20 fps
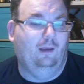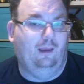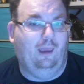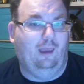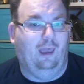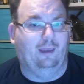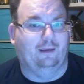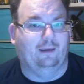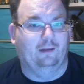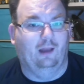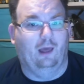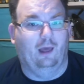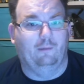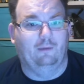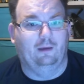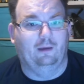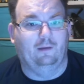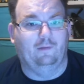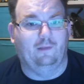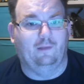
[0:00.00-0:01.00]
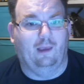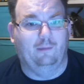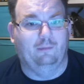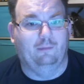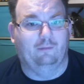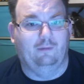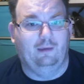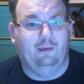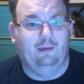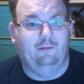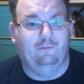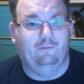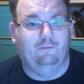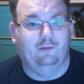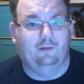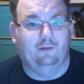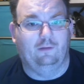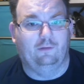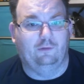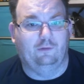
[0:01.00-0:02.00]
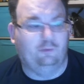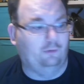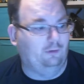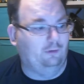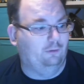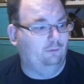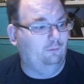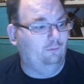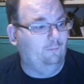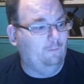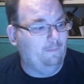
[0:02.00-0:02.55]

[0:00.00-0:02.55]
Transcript: economics, I believe it's true